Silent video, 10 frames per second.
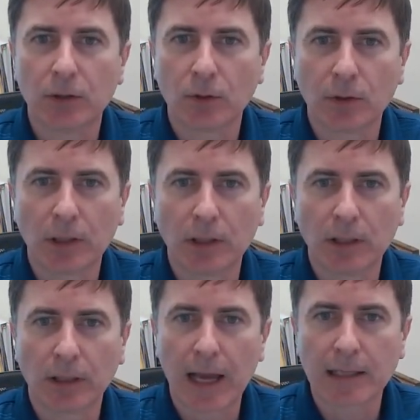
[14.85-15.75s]
during the
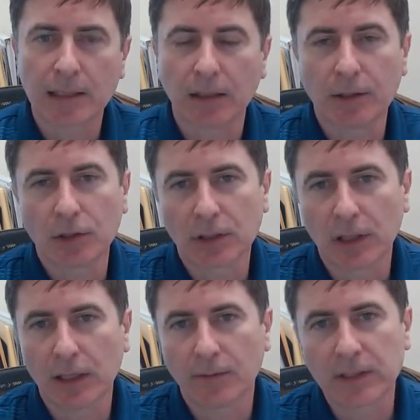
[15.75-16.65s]
last
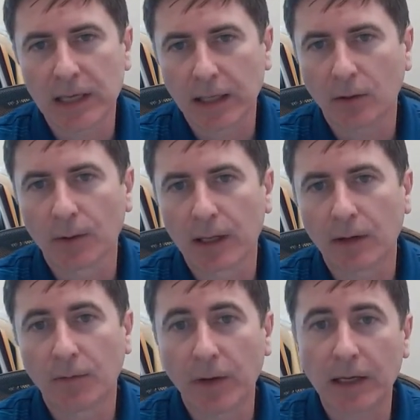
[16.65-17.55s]
legislative cycle that
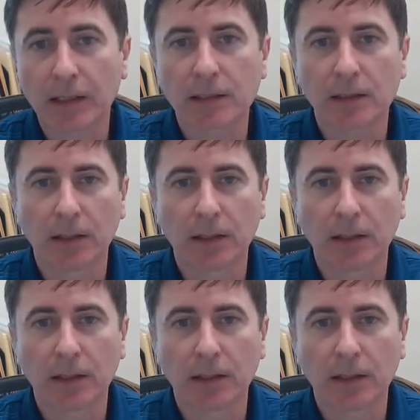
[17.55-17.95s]
affects